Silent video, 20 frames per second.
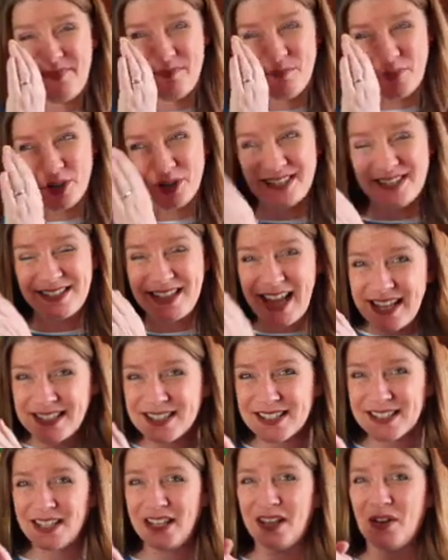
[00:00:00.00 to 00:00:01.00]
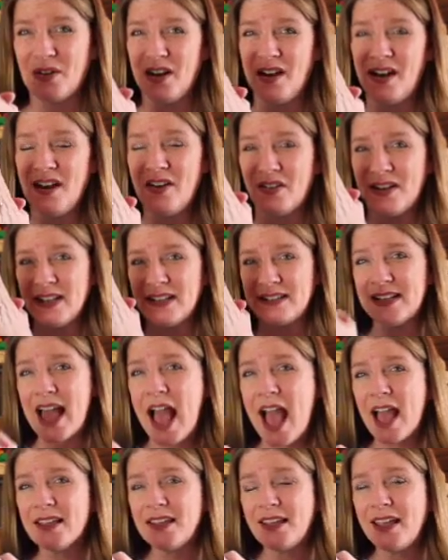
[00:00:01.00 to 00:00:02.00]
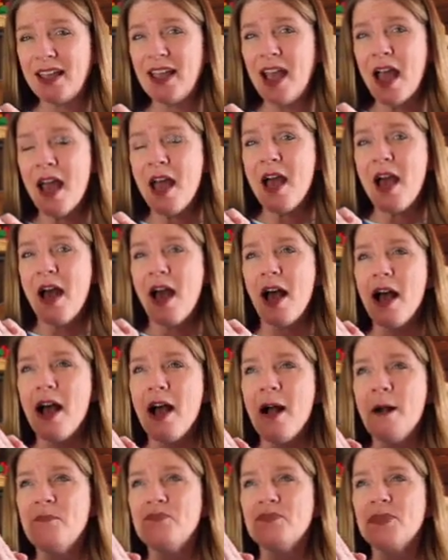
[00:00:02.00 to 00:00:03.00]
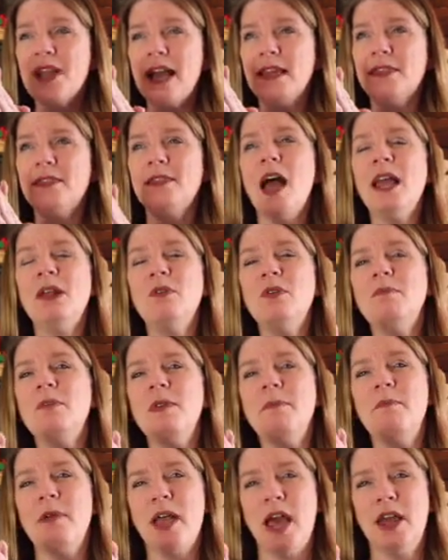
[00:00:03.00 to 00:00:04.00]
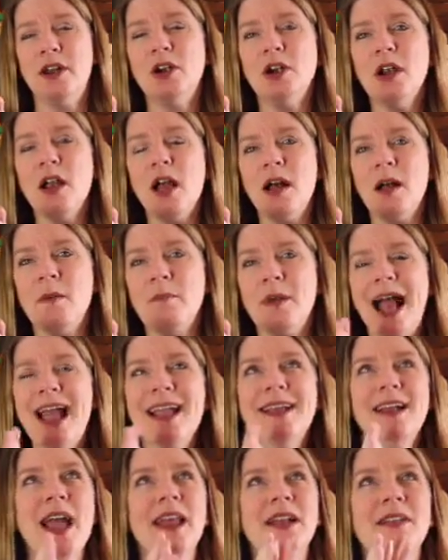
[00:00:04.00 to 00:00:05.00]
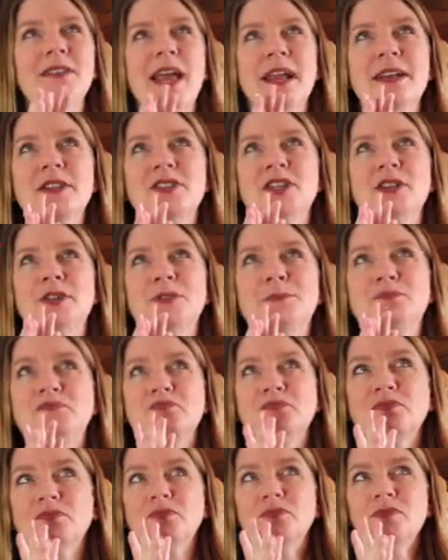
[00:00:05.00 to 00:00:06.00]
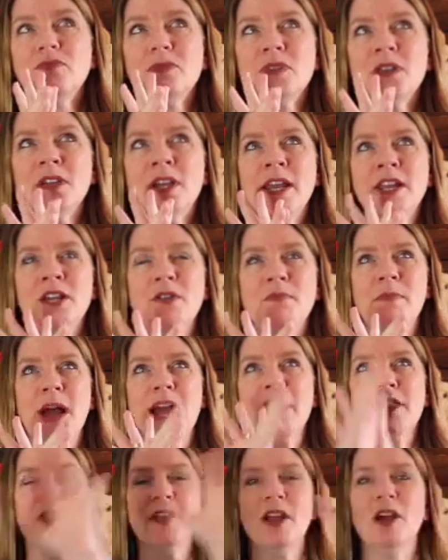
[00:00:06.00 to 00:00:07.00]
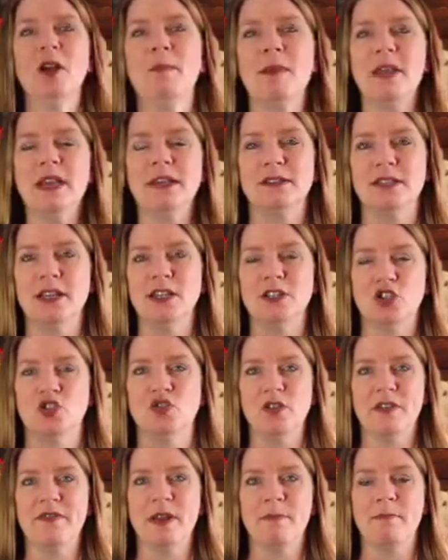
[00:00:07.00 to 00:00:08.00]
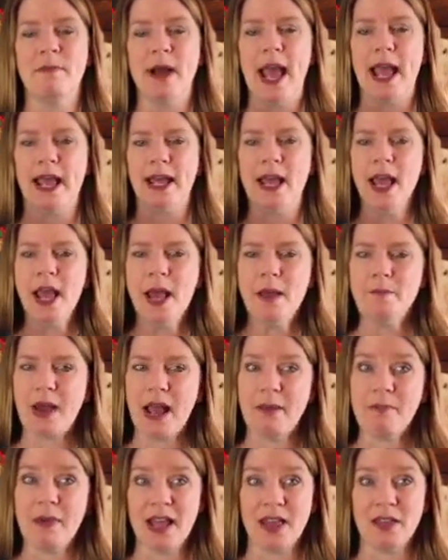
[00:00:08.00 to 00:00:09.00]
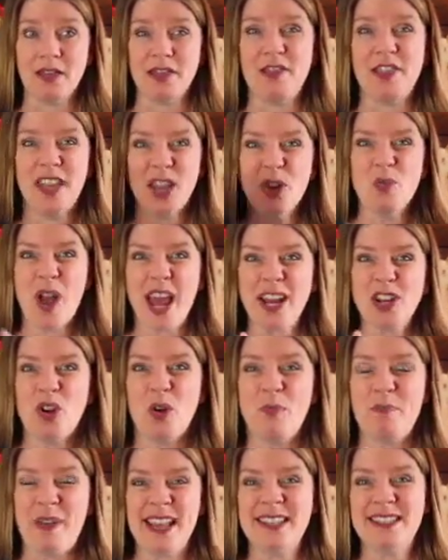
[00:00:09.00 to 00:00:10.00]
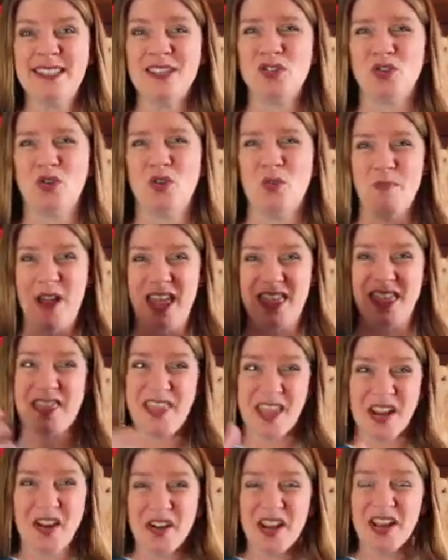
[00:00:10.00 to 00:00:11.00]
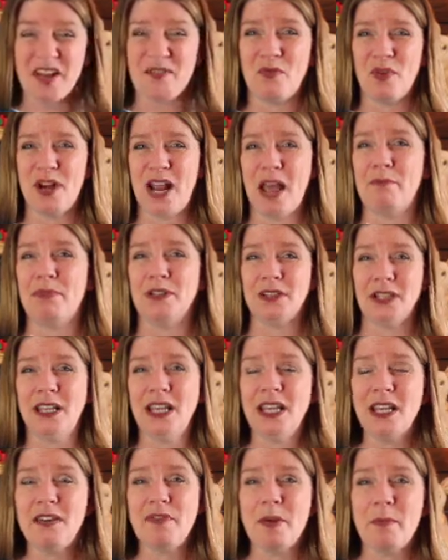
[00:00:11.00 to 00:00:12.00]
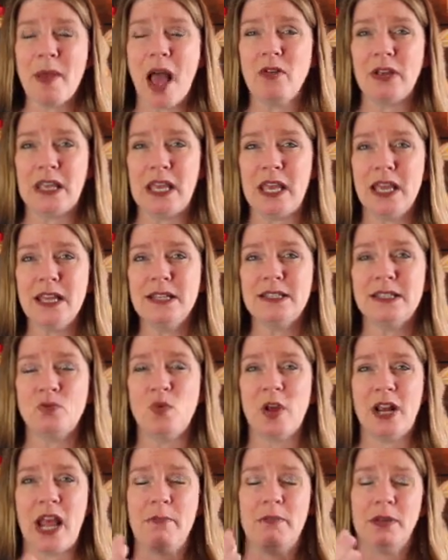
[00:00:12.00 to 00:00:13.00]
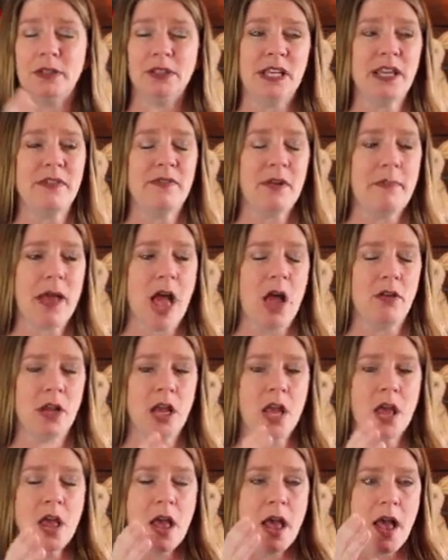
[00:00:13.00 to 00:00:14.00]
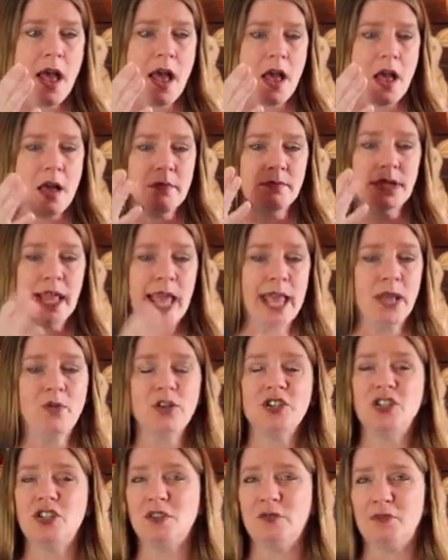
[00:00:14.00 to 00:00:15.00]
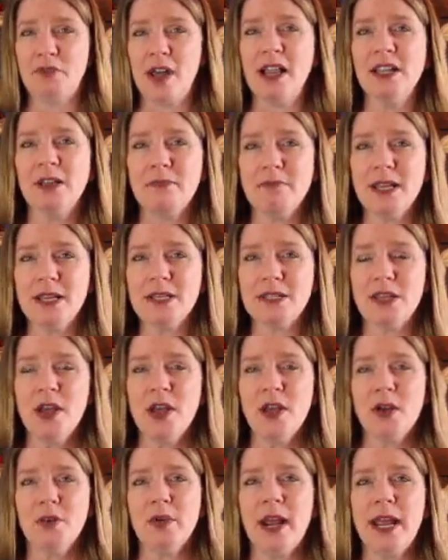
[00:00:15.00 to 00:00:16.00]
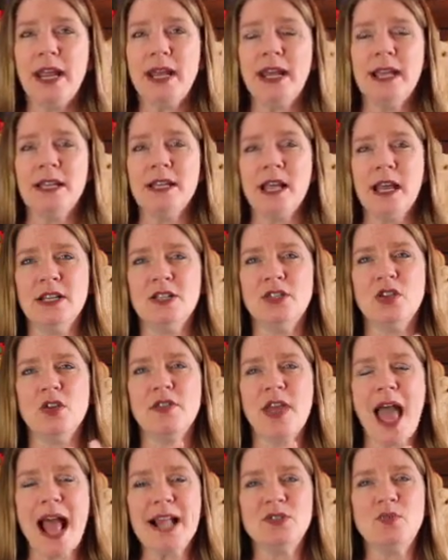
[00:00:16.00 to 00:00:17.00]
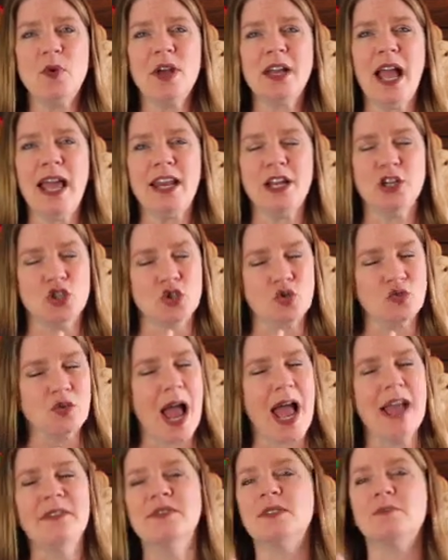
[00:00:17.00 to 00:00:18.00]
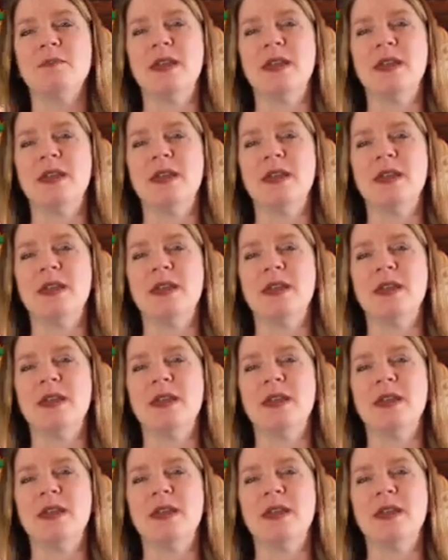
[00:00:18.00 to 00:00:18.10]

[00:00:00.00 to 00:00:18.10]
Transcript: precisely or exactly, I thought it would be better. I kind of like to my therapy is driven by my theoretical basis, or my theory of what I believe about kids and what I believe about language development, right? And so that's what kind of drives